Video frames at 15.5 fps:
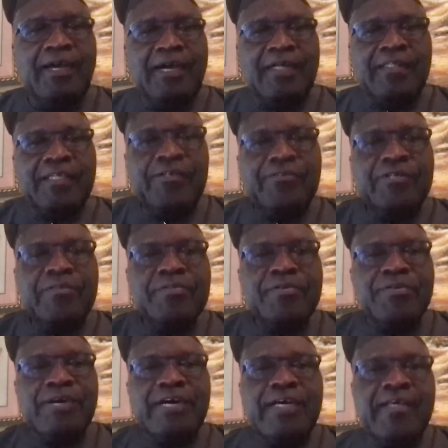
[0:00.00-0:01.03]
At the
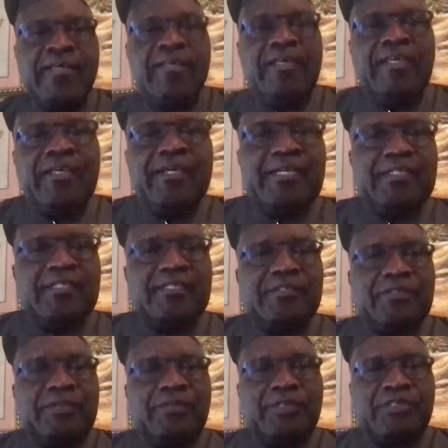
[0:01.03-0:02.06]
UWI, he has in,
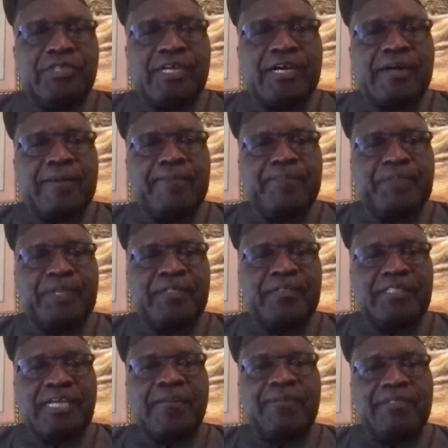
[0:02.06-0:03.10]
it was um,
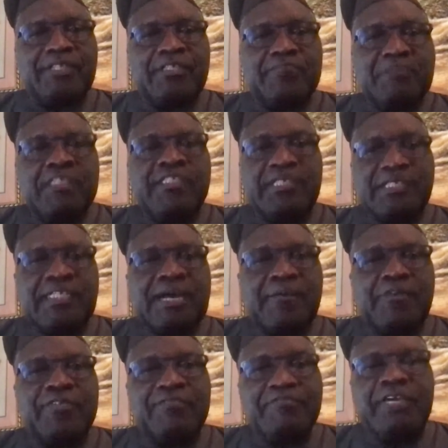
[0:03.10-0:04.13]
some, I just mentioned
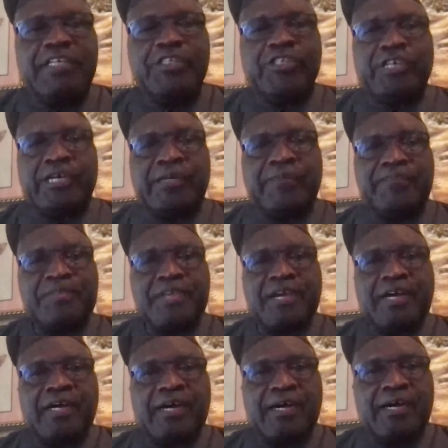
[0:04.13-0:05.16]
some of the major
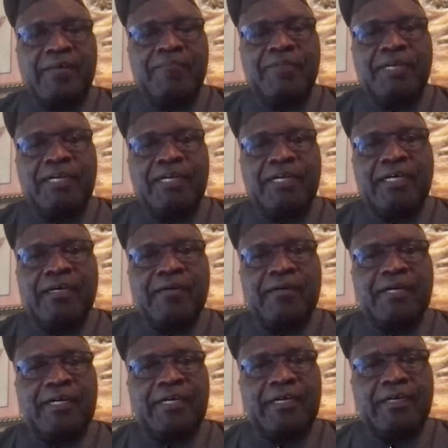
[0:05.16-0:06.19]
uh, uh,
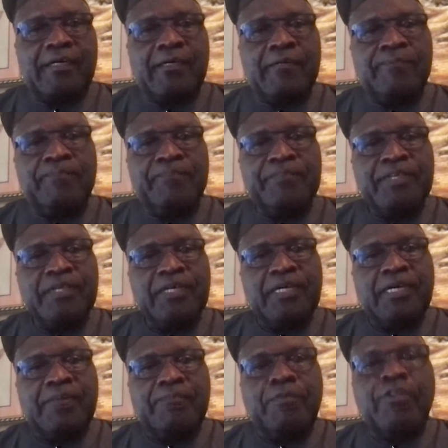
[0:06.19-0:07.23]
uh,
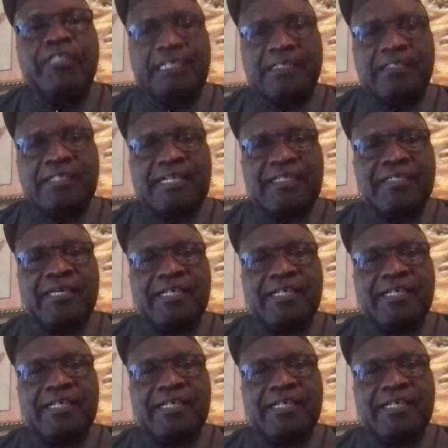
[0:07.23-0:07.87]
uh projects that he